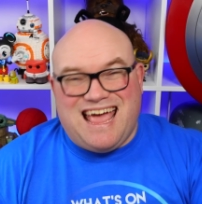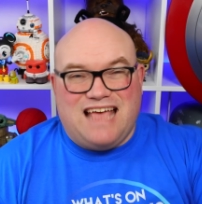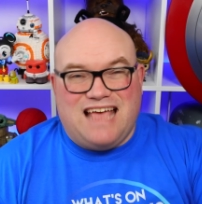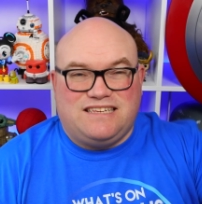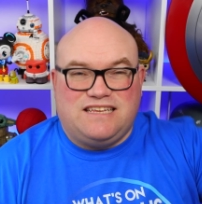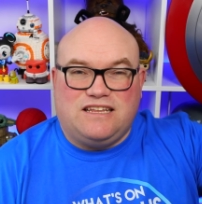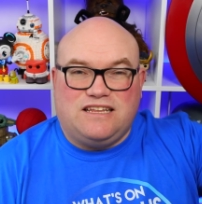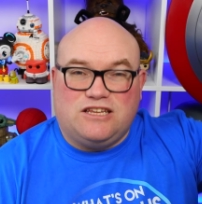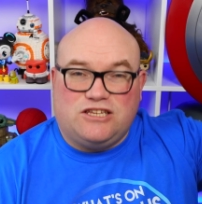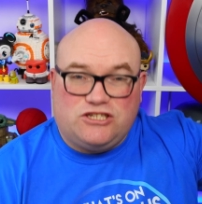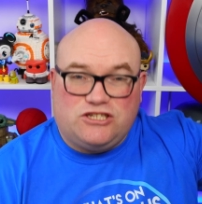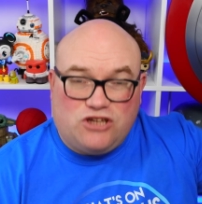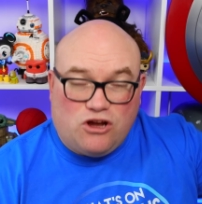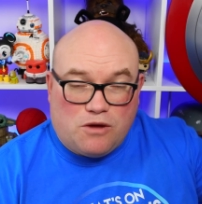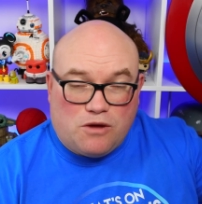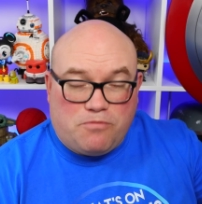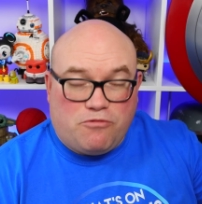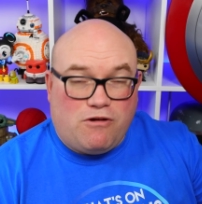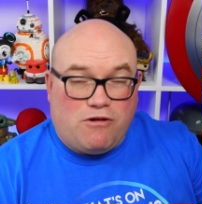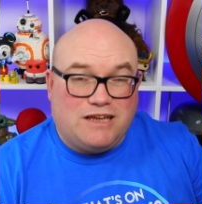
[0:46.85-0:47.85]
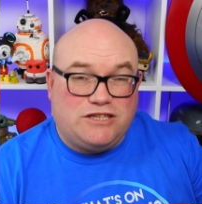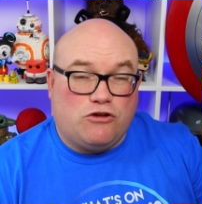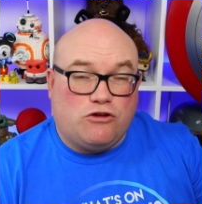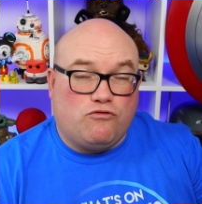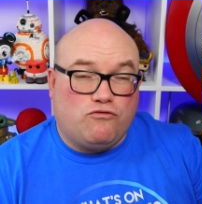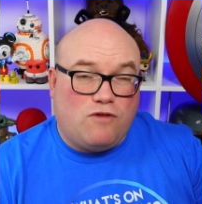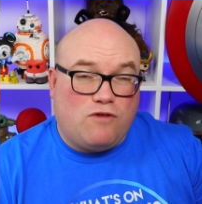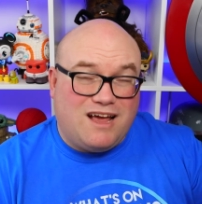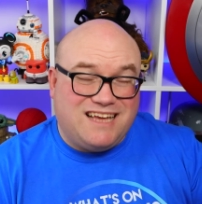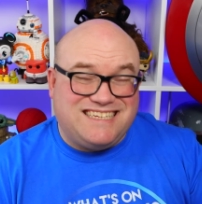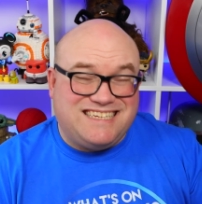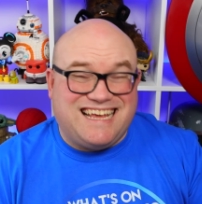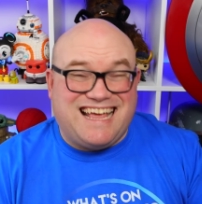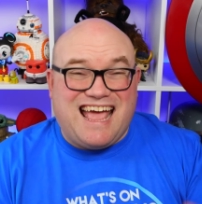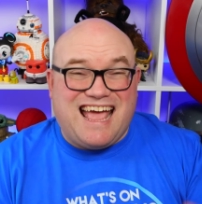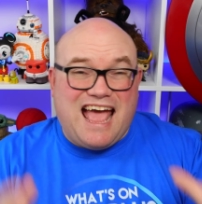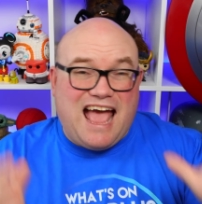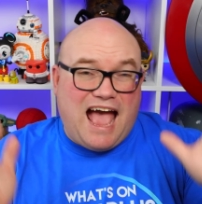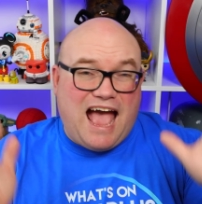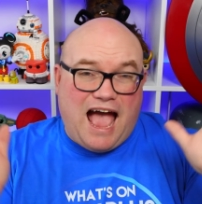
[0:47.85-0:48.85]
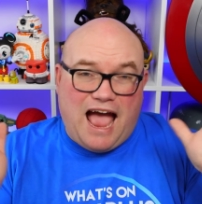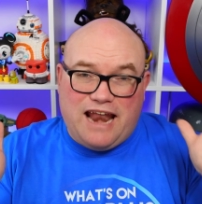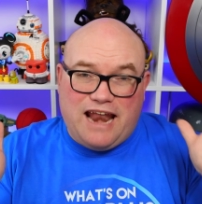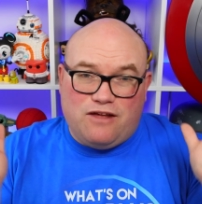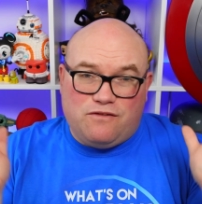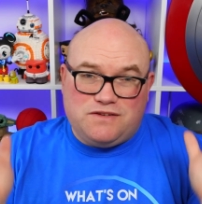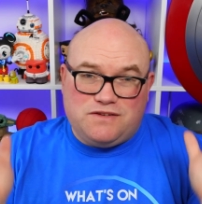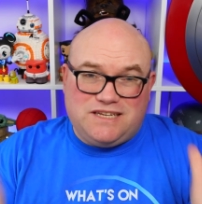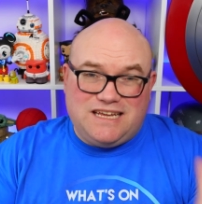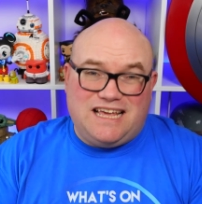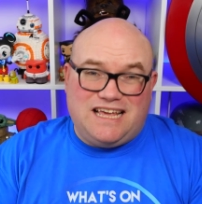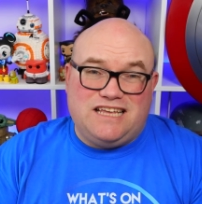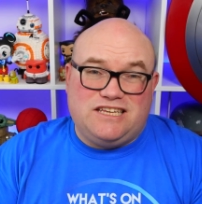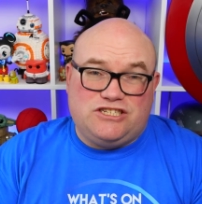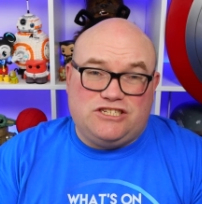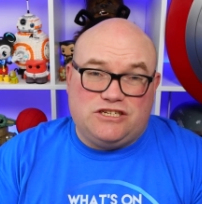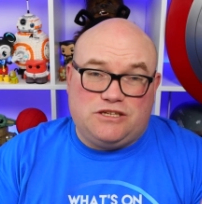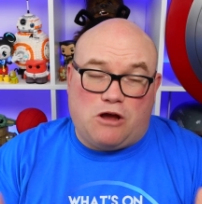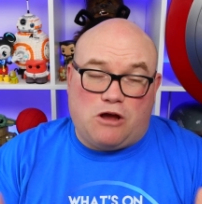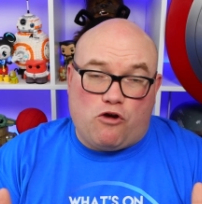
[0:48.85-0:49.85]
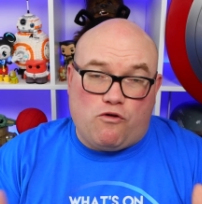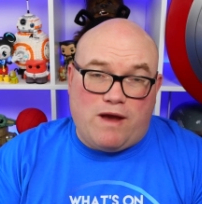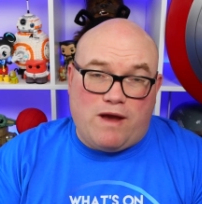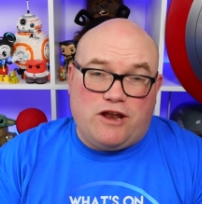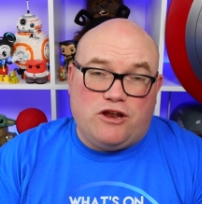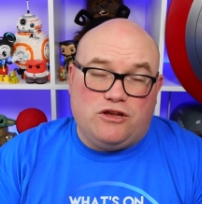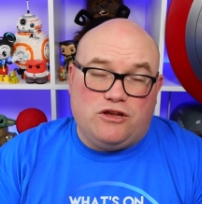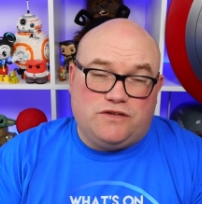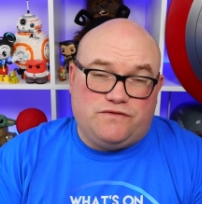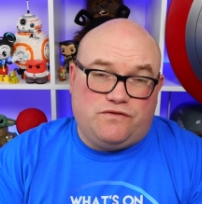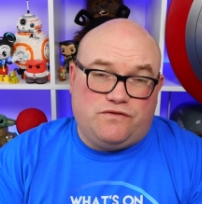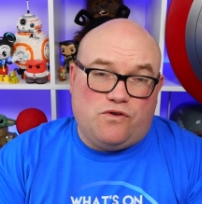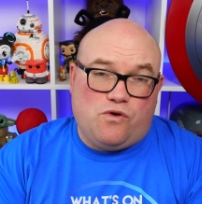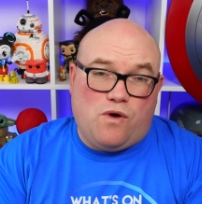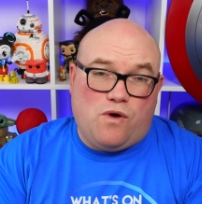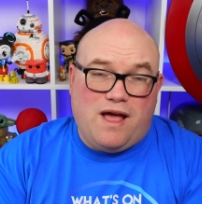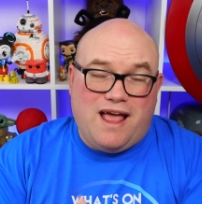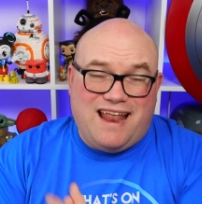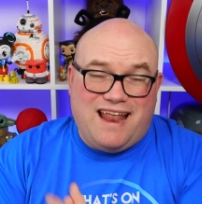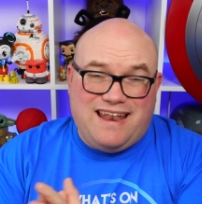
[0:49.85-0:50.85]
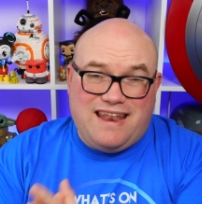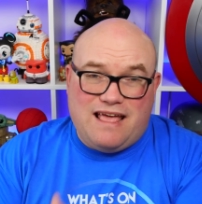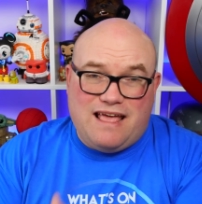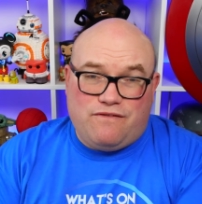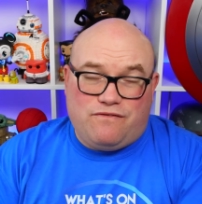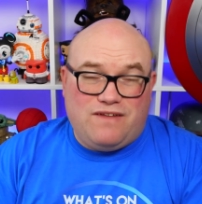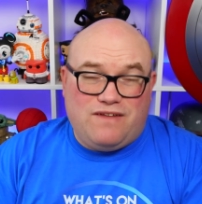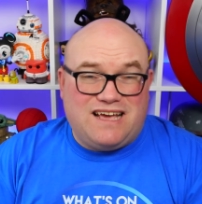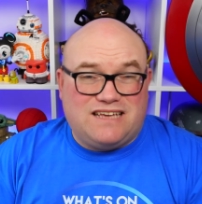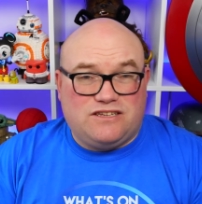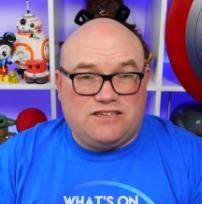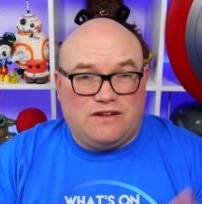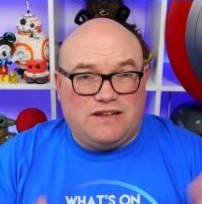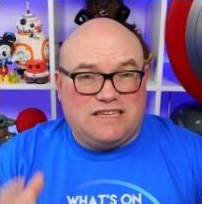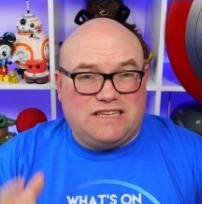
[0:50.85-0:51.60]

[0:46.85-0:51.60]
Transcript: it sent the stock price rising and obviously it's just great news for Netflix.